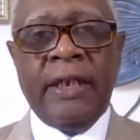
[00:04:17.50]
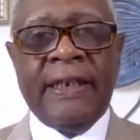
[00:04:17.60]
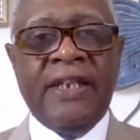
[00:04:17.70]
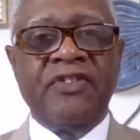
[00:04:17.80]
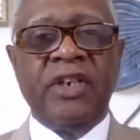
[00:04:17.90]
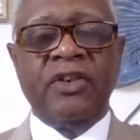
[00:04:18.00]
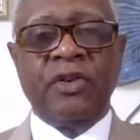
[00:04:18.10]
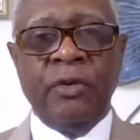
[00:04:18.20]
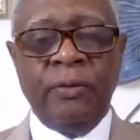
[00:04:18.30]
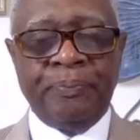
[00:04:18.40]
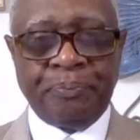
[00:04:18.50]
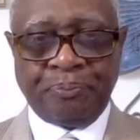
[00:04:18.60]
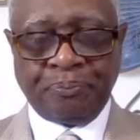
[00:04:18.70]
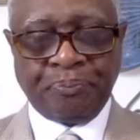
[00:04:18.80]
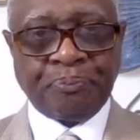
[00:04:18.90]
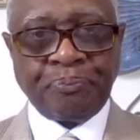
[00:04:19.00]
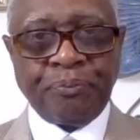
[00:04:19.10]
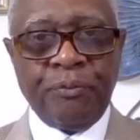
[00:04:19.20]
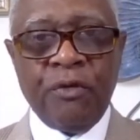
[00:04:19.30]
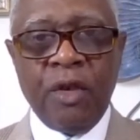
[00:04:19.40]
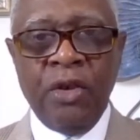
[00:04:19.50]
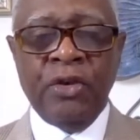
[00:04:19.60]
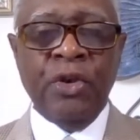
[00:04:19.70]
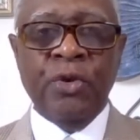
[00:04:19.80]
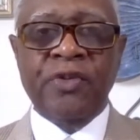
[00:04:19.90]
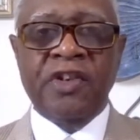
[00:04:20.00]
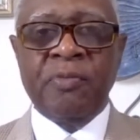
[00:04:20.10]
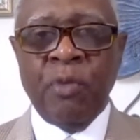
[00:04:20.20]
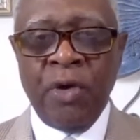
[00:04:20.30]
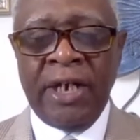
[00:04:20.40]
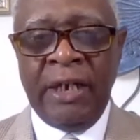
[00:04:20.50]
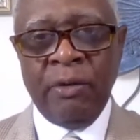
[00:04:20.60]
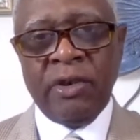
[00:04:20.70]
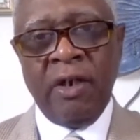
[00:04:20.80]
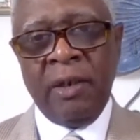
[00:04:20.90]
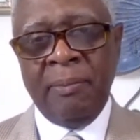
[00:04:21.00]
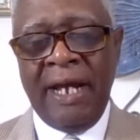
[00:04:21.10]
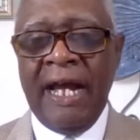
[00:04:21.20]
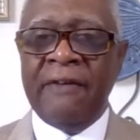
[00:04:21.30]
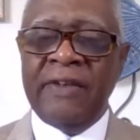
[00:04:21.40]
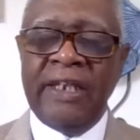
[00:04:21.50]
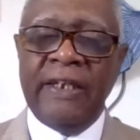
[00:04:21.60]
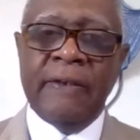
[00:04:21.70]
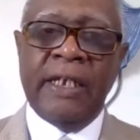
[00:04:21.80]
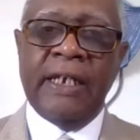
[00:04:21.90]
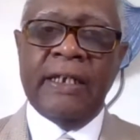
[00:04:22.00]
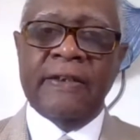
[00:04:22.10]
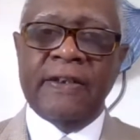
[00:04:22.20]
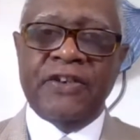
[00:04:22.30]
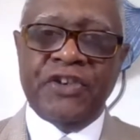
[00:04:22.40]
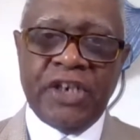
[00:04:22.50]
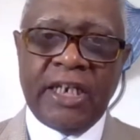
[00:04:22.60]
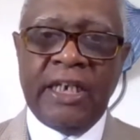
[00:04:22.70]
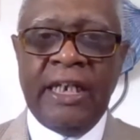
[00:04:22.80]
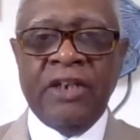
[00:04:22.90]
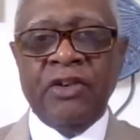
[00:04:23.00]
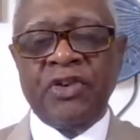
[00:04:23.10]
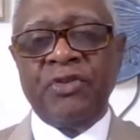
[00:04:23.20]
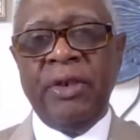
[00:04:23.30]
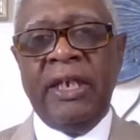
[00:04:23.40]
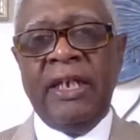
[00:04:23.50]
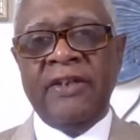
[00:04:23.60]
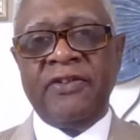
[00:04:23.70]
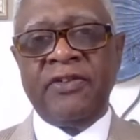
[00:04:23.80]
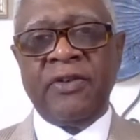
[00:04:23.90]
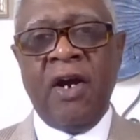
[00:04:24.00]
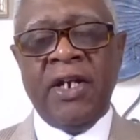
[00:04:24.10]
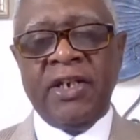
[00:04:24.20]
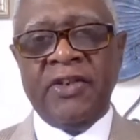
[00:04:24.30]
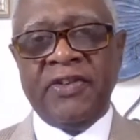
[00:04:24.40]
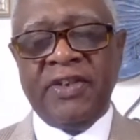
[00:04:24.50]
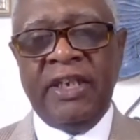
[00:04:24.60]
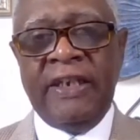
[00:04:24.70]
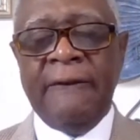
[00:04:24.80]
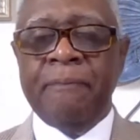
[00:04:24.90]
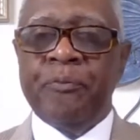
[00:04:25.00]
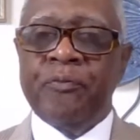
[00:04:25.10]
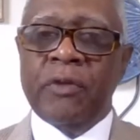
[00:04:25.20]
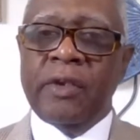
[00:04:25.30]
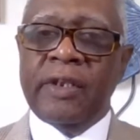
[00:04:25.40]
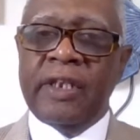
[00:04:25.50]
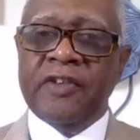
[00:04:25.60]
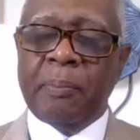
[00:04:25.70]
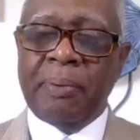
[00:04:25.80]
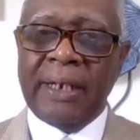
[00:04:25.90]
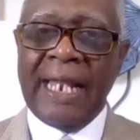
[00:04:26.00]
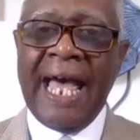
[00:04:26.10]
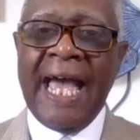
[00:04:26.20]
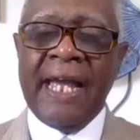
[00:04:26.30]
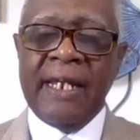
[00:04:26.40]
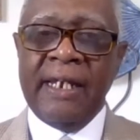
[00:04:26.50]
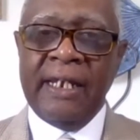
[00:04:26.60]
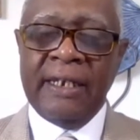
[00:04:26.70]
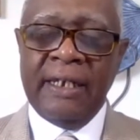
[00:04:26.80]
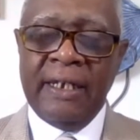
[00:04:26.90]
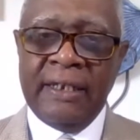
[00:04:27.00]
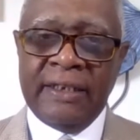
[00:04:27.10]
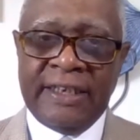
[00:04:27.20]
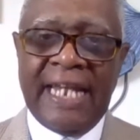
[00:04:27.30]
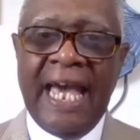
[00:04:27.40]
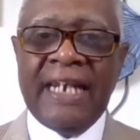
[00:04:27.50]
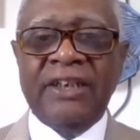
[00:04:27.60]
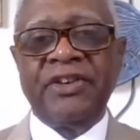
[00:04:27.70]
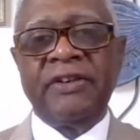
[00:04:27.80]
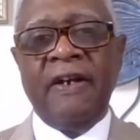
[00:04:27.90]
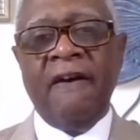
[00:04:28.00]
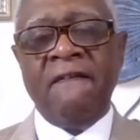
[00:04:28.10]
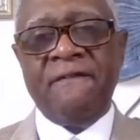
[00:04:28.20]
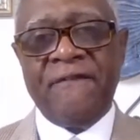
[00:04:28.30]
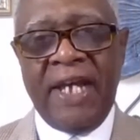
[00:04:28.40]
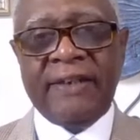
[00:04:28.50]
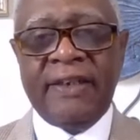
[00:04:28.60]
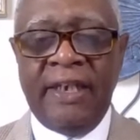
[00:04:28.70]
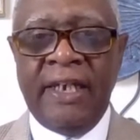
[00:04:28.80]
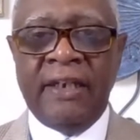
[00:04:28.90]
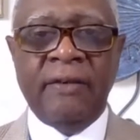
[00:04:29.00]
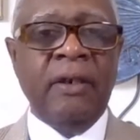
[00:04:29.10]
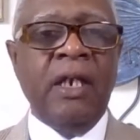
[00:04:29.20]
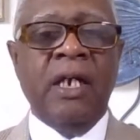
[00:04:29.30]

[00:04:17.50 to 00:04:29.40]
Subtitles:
Listening to the news this morning, they were talking about how the chicken industry is starting to see the supply challenge affect it.